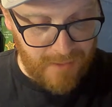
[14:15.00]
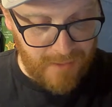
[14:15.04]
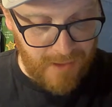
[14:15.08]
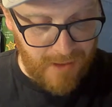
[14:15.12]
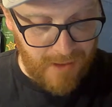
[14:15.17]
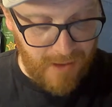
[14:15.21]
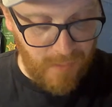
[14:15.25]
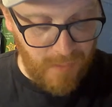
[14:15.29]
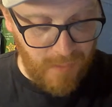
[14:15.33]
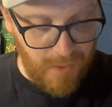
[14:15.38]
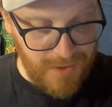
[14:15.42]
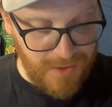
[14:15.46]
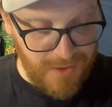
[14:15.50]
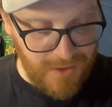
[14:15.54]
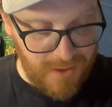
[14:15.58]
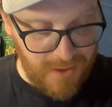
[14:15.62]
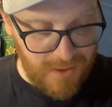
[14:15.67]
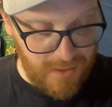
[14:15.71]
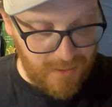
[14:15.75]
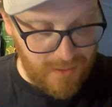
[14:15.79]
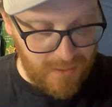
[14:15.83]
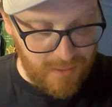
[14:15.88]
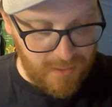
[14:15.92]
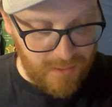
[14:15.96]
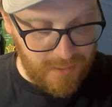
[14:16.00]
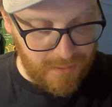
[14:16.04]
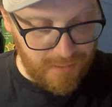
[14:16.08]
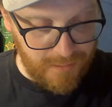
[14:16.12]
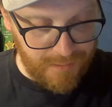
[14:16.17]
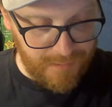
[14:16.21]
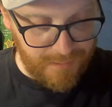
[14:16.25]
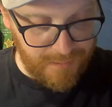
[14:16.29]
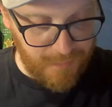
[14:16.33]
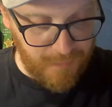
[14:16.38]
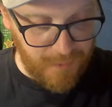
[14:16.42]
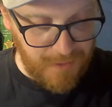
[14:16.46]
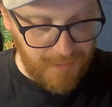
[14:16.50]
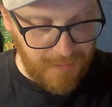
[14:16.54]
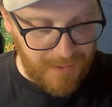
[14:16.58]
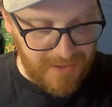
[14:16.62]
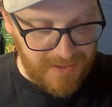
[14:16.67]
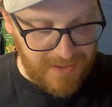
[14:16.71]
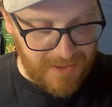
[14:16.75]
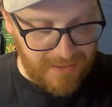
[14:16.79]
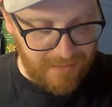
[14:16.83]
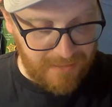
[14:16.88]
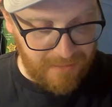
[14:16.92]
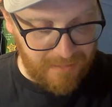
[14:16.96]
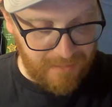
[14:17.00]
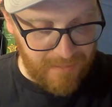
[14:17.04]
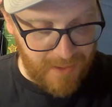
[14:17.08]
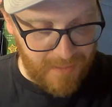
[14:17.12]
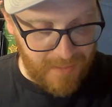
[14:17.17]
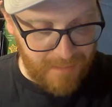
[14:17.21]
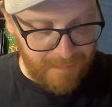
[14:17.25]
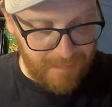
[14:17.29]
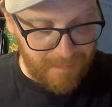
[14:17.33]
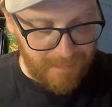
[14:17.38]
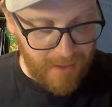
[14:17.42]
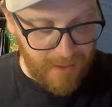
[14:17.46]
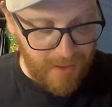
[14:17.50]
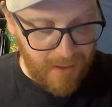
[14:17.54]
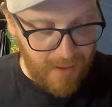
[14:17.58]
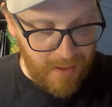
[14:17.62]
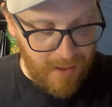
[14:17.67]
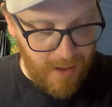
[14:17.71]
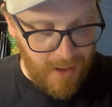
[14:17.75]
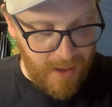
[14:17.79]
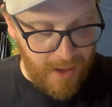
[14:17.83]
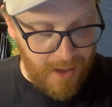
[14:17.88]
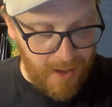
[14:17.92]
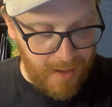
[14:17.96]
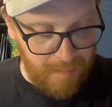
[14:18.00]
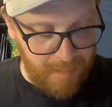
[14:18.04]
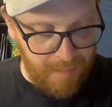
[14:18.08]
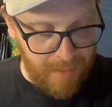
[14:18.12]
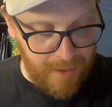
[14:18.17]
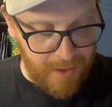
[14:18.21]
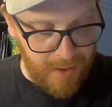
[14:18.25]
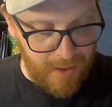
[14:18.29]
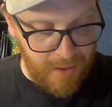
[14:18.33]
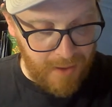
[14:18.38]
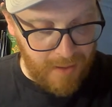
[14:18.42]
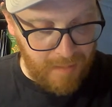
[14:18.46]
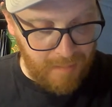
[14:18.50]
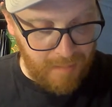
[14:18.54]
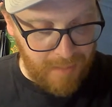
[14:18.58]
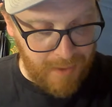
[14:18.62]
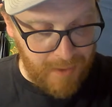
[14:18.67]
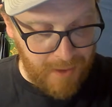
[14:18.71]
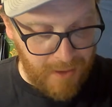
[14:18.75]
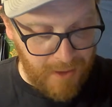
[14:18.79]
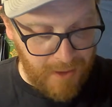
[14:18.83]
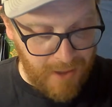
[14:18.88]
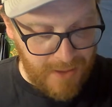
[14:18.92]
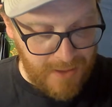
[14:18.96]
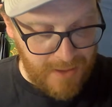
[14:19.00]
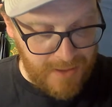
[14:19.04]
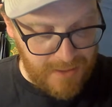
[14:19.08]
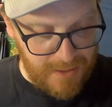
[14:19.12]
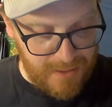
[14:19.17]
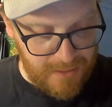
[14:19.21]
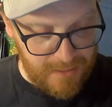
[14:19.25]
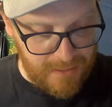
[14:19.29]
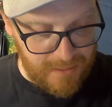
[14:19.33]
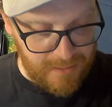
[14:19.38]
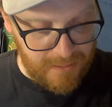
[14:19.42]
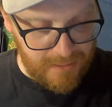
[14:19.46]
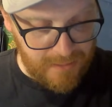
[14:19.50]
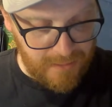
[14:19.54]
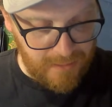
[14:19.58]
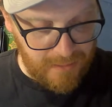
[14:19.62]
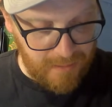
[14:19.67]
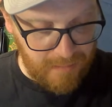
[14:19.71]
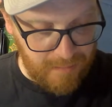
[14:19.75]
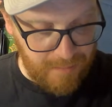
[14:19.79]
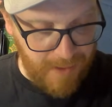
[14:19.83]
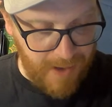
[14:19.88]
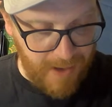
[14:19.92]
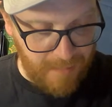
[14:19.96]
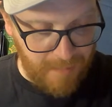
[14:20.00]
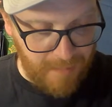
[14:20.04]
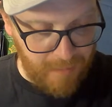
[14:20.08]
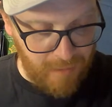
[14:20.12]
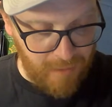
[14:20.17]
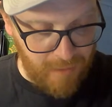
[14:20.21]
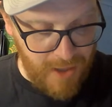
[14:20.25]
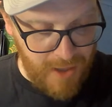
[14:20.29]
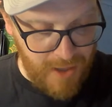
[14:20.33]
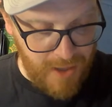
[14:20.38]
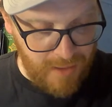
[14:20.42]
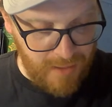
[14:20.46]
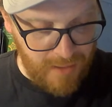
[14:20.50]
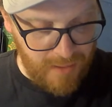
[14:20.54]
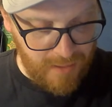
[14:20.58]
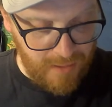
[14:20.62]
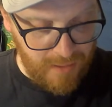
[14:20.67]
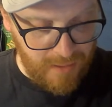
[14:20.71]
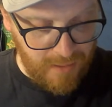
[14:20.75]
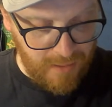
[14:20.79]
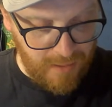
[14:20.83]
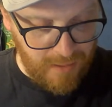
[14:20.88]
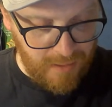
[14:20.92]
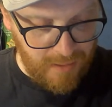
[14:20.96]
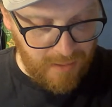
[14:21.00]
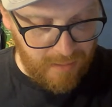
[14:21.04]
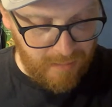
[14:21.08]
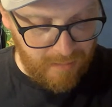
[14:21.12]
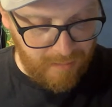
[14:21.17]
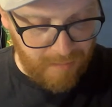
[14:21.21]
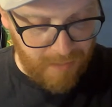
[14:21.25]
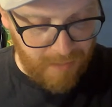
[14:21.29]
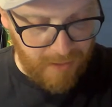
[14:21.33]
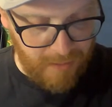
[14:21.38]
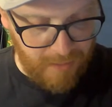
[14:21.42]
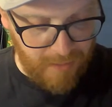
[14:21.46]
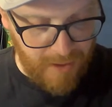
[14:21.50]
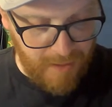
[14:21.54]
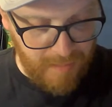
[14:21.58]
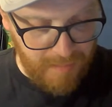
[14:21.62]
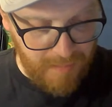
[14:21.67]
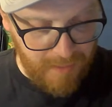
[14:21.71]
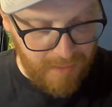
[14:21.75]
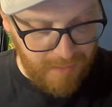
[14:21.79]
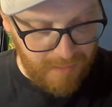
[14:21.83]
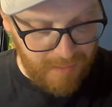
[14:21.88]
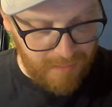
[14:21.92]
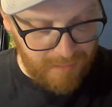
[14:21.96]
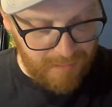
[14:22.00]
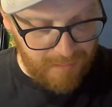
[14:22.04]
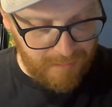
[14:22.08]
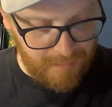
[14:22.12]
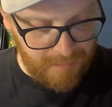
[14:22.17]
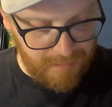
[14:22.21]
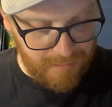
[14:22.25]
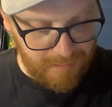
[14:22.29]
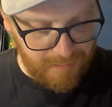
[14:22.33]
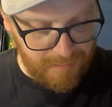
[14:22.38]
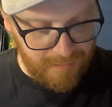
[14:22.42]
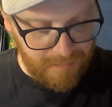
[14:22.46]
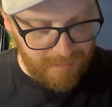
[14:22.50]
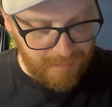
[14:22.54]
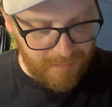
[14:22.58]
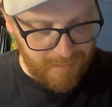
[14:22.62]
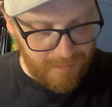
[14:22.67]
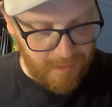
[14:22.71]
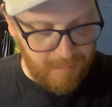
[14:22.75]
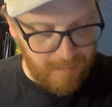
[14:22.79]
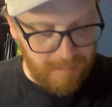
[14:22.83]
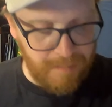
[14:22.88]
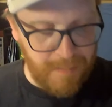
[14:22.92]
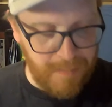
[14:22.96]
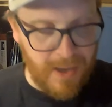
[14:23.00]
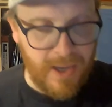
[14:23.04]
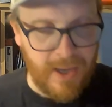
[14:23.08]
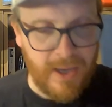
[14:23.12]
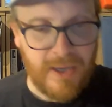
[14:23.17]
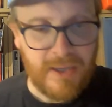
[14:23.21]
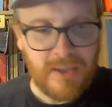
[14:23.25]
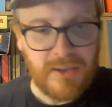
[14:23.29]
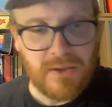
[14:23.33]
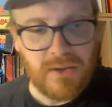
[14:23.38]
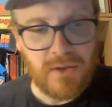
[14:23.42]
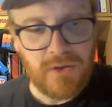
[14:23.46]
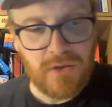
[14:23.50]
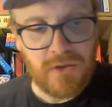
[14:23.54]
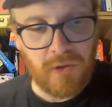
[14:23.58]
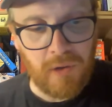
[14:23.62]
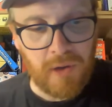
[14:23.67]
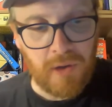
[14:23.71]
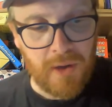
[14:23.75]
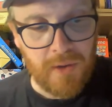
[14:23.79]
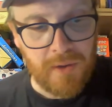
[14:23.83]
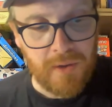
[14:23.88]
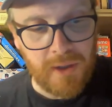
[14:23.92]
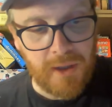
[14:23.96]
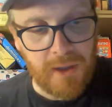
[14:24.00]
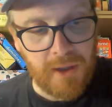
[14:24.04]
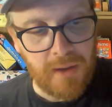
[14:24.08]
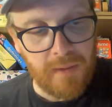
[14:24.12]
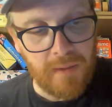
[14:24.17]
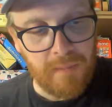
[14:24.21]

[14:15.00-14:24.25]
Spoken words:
I wish it made sense to me. Burnite, Banmarie, Barim, Baird, John Logie,